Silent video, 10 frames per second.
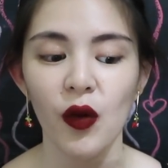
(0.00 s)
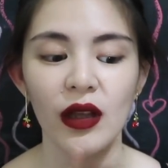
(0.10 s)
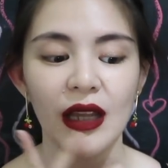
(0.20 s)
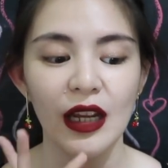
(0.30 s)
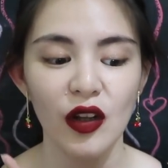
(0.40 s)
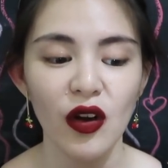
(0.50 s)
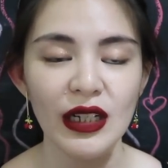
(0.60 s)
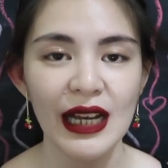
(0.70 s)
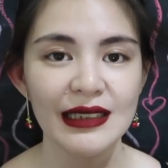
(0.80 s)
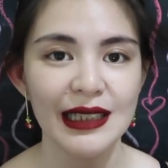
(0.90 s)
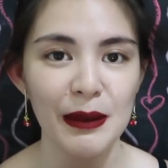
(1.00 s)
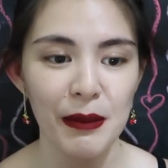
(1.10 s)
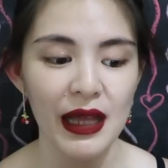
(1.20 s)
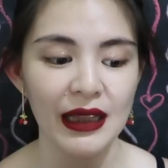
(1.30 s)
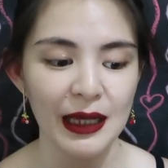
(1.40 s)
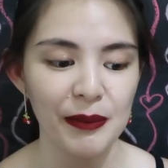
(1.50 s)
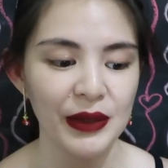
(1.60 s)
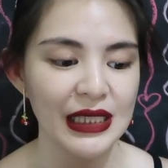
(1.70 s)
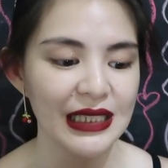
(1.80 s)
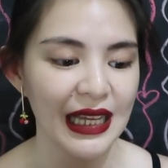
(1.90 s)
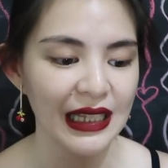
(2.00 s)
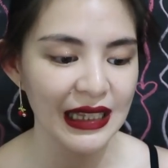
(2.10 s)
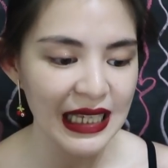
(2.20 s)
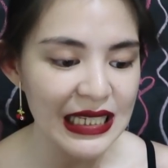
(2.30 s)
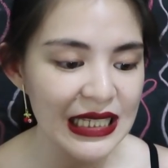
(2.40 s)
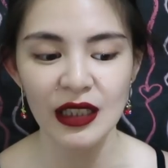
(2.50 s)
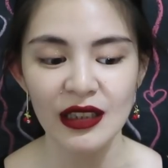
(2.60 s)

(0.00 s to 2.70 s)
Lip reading: want a long-lasting matte lip tint like this.